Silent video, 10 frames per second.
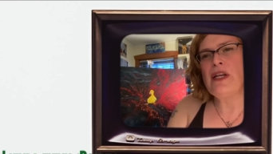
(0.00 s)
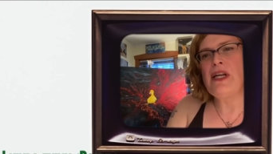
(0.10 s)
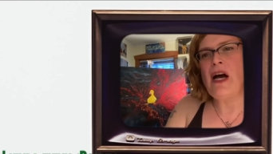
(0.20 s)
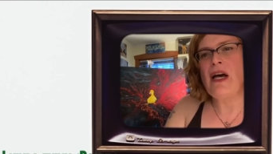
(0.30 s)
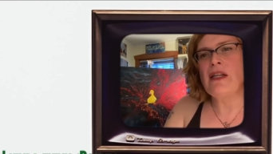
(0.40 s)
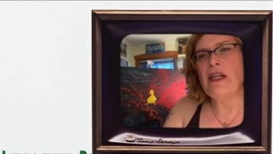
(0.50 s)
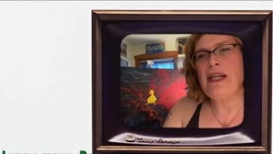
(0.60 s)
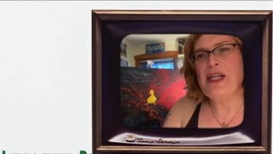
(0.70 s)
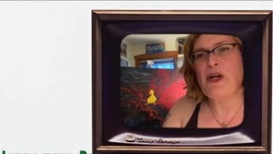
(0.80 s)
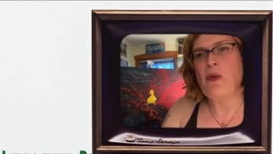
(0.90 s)
a
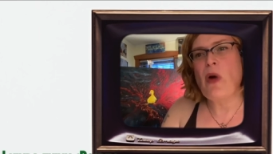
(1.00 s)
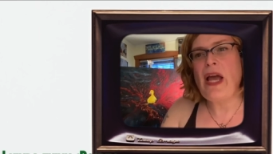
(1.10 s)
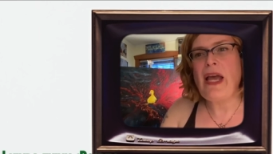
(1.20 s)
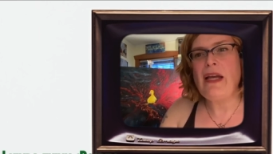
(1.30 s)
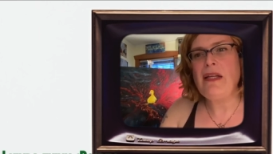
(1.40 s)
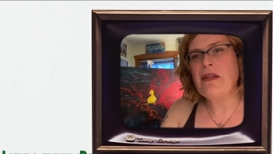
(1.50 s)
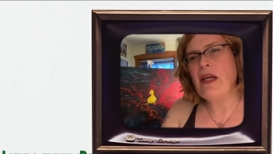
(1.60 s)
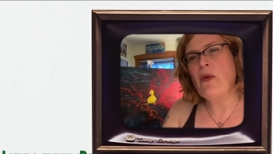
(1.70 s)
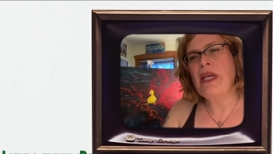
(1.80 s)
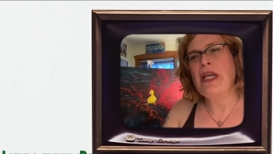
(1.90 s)
non-linear way
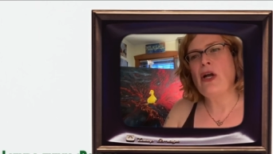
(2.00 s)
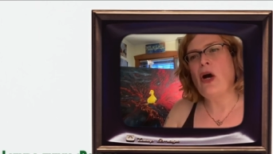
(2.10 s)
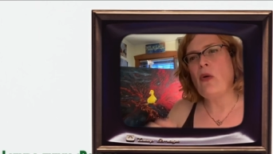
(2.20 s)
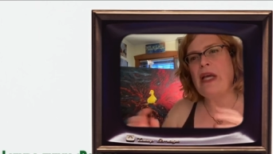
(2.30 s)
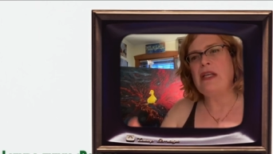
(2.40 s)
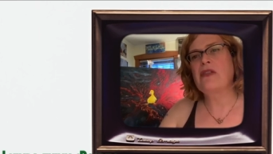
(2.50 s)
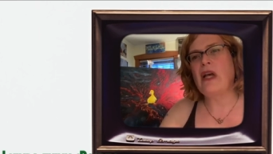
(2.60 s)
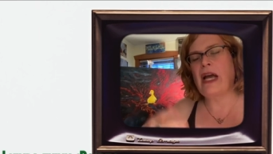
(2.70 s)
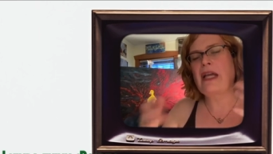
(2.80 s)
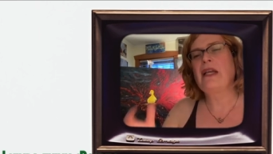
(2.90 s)
that we can always
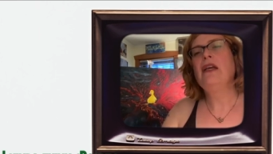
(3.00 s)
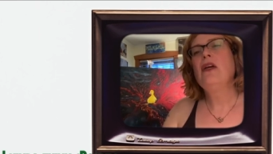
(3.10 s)
like